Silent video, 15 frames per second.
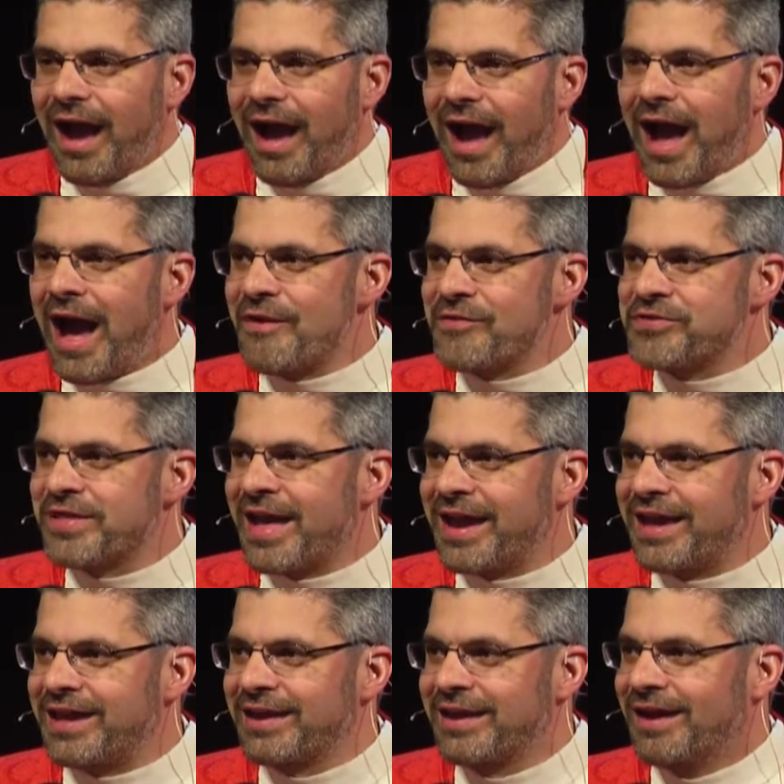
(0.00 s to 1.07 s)
I was like,
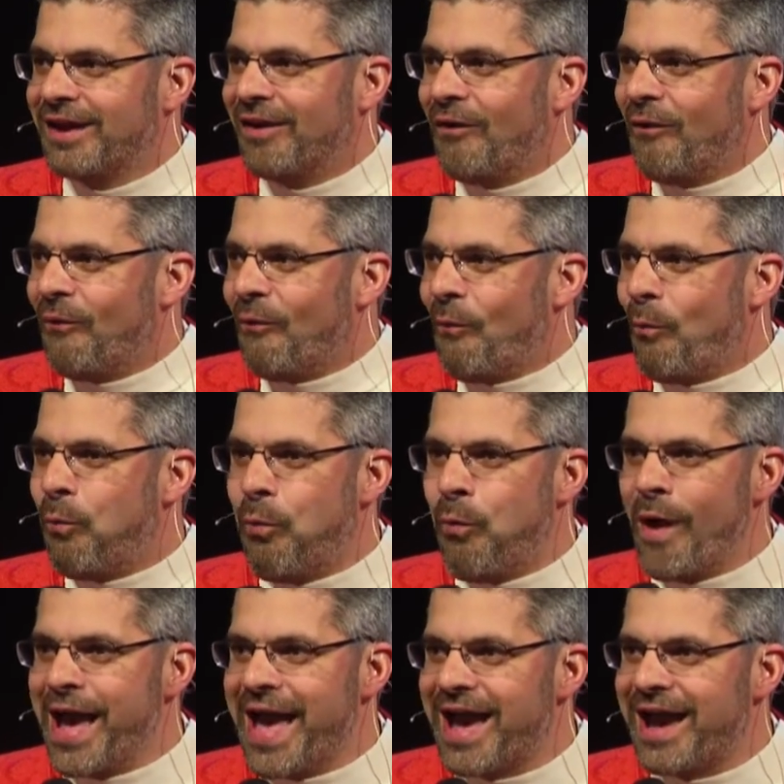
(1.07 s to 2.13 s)

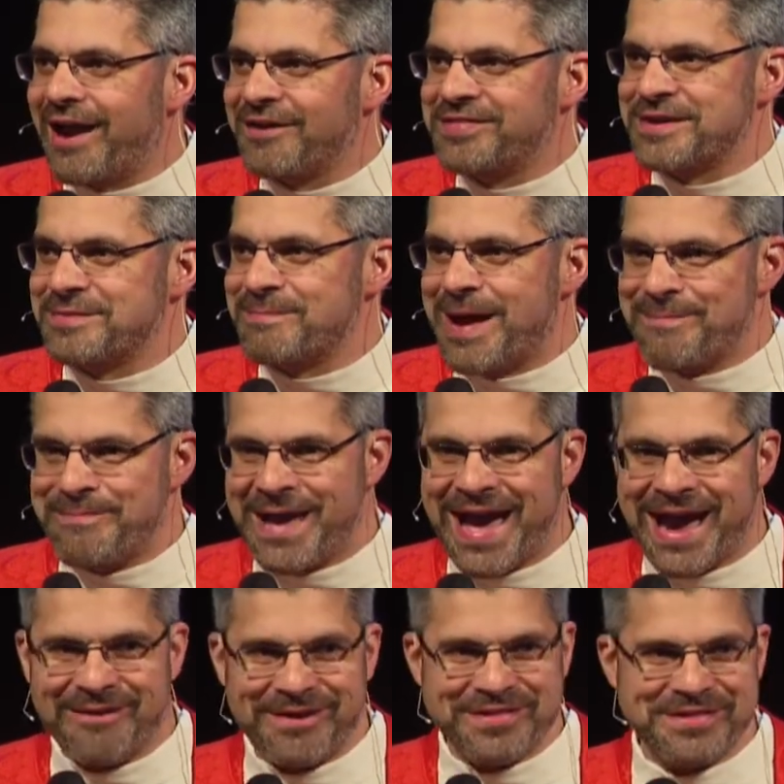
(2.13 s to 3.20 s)
where did my
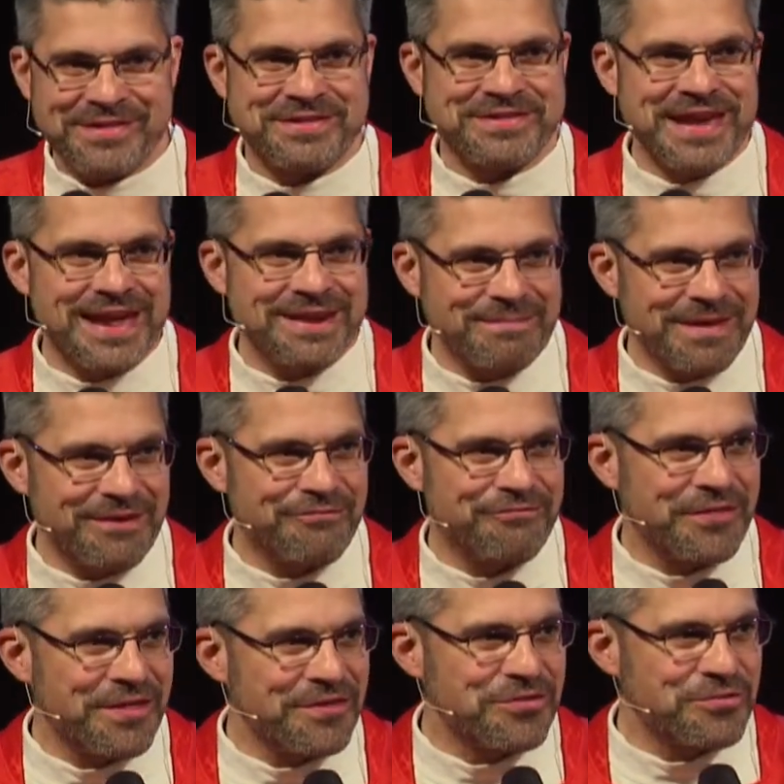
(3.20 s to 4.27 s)
parents send me for
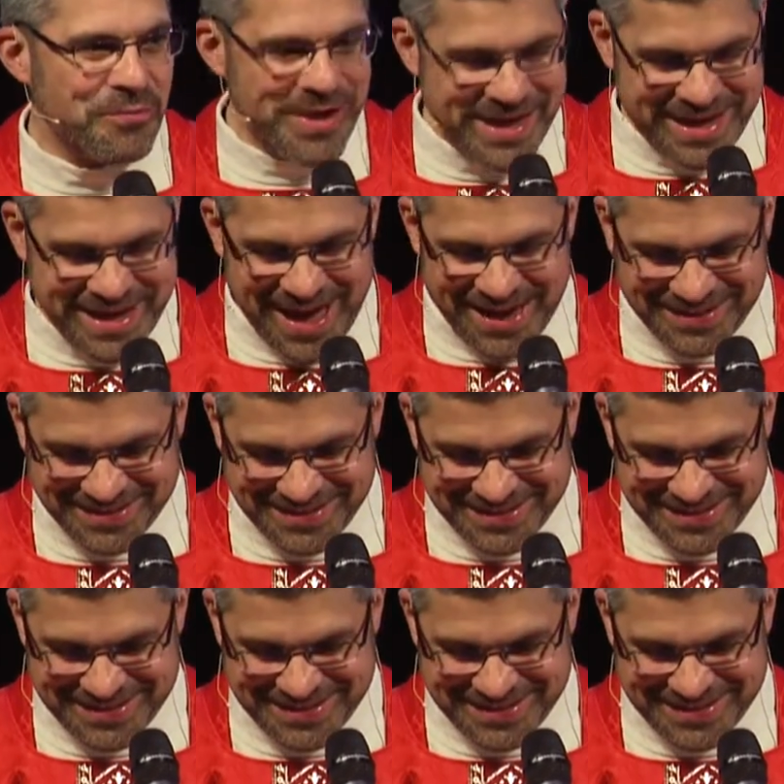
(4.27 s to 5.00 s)
this weekend?